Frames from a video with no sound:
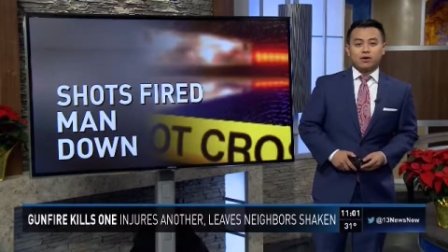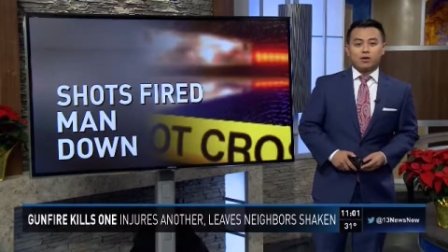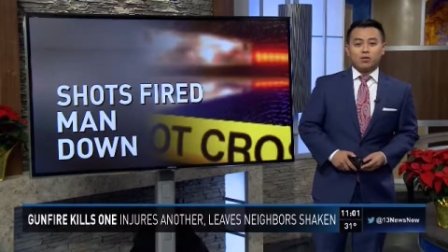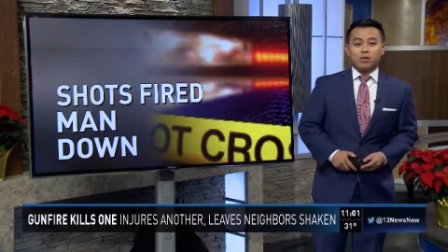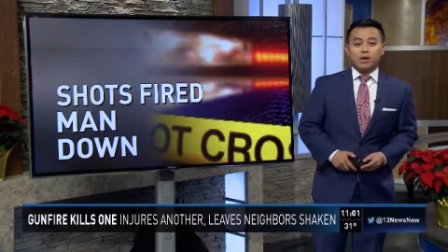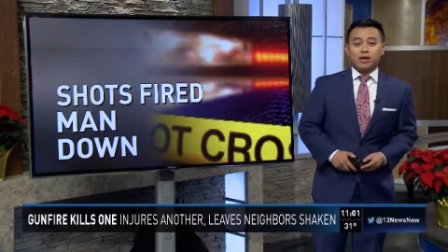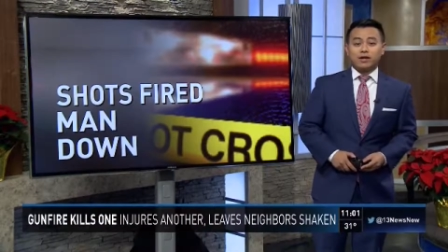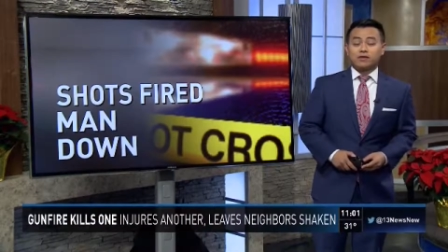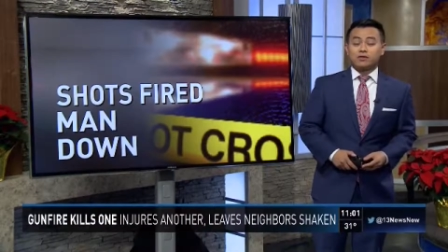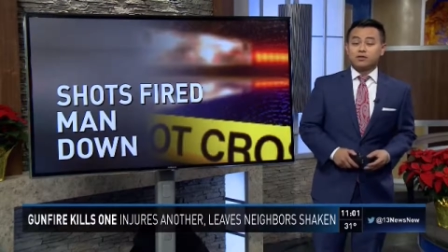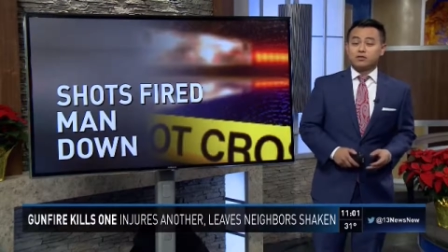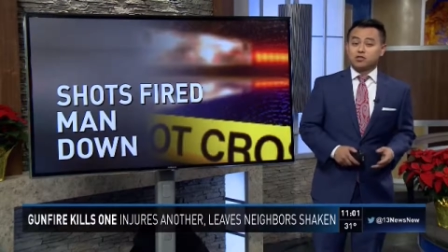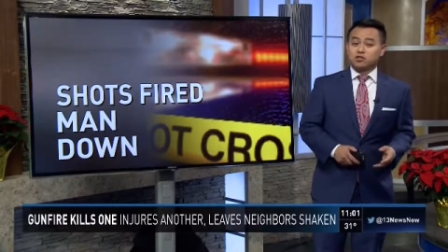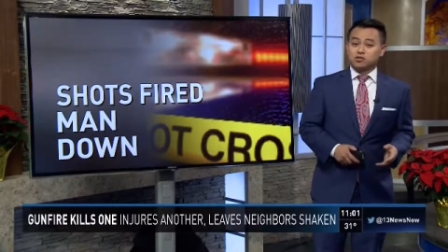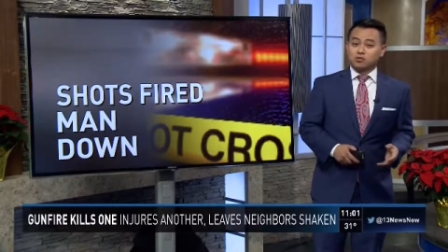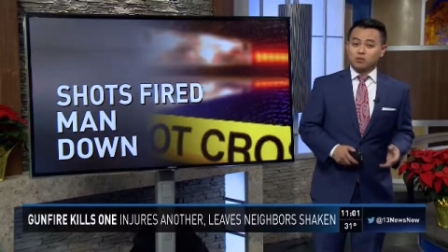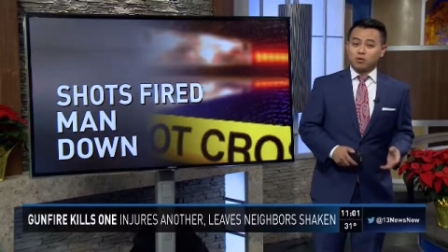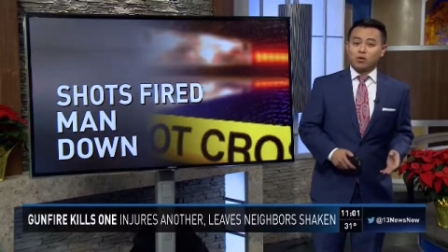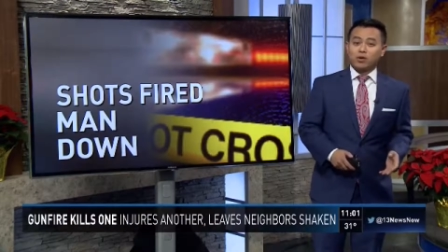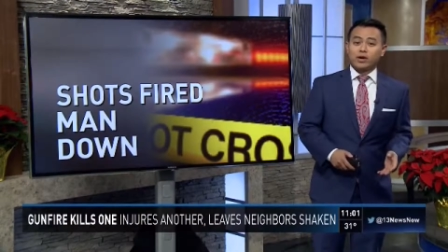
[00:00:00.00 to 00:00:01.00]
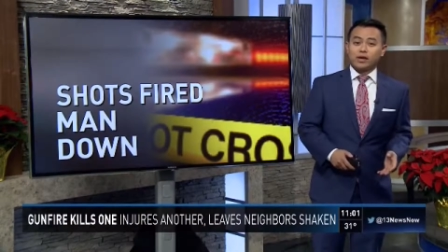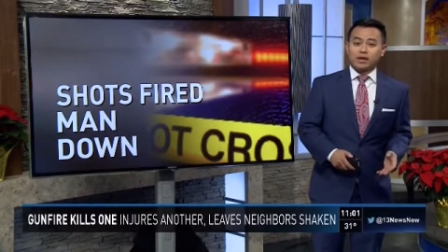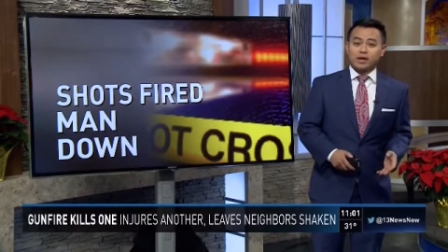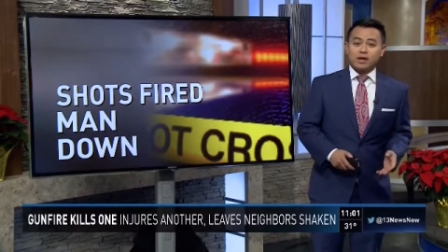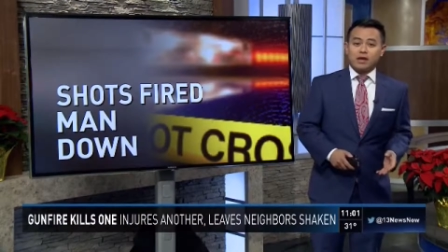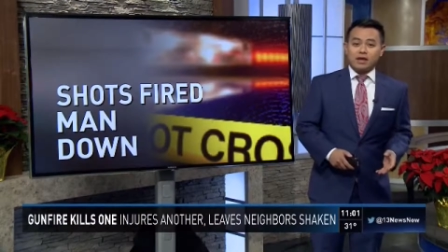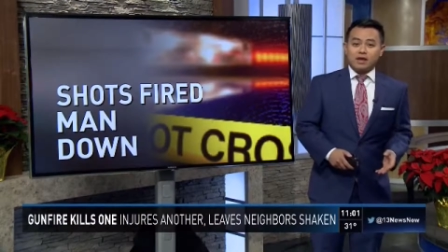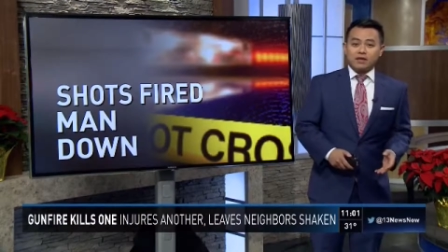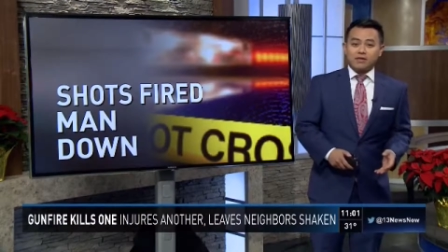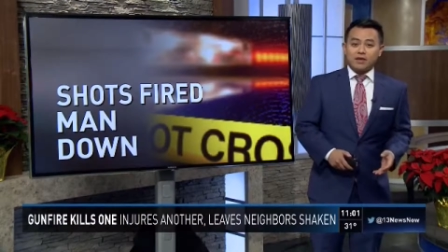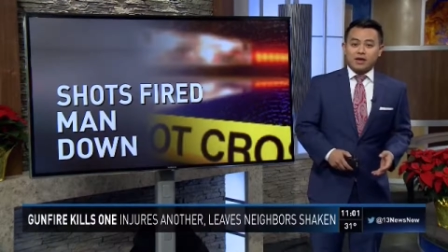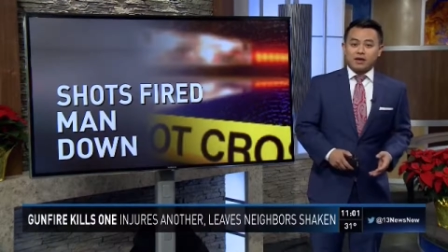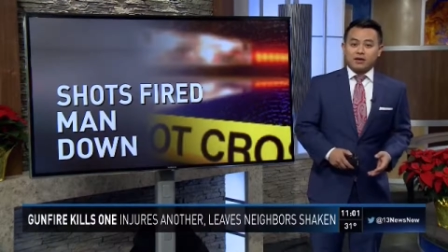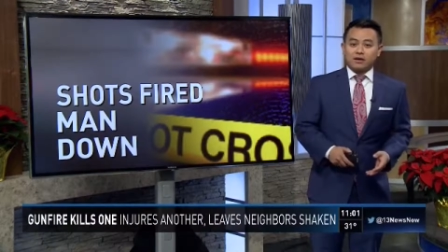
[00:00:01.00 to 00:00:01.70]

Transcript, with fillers: awake this morning. That